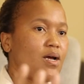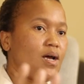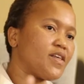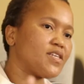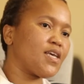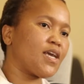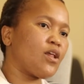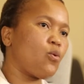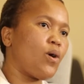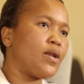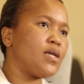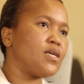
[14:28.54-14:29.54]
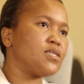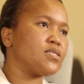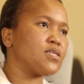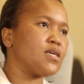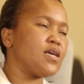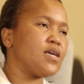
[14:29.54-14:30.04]
The second one
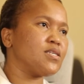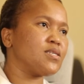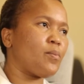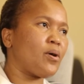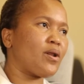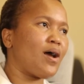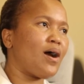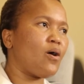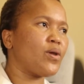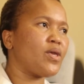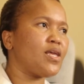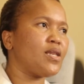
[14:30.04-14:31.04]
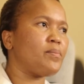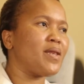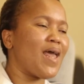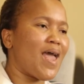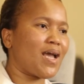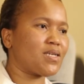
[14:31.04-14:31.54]
is about how he had
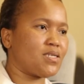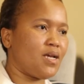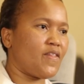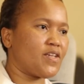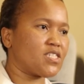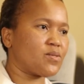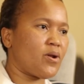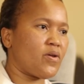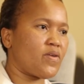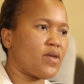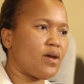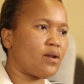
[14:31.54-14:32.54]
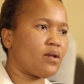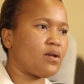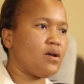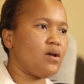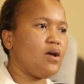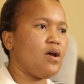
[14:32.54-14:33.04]
been acting in the disciplinary hearing.
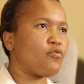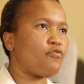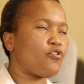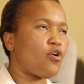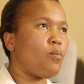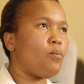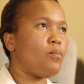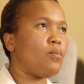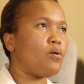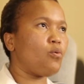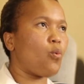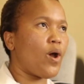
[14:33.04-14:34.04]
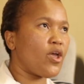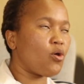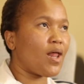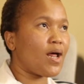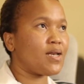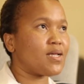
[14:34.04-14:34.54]
From where
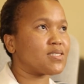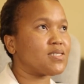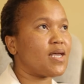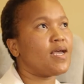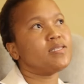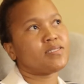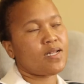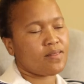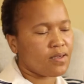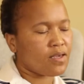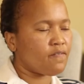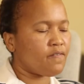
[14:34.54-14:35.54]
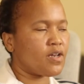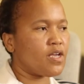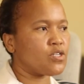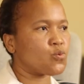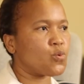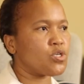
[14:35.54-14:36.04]
Yolanda stands, and I think even
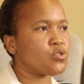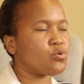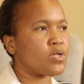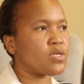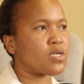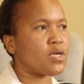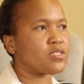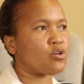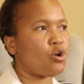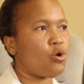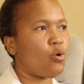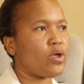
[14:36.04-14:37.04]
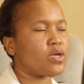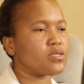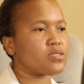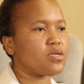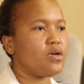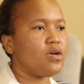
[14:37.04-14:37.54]
as we stood as her
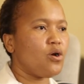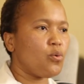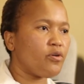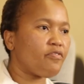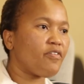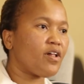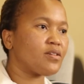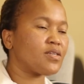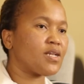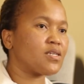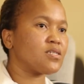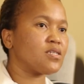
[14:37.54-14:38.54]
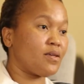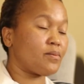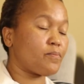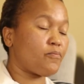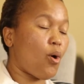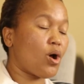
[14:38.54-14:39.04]
lawyers, we felt that the
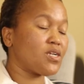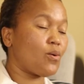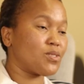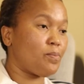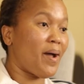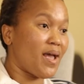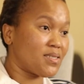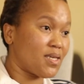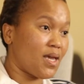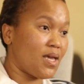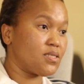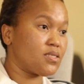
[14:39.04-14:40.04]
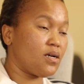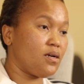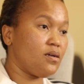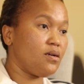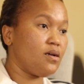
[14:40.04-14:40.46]
proctor was biased against her.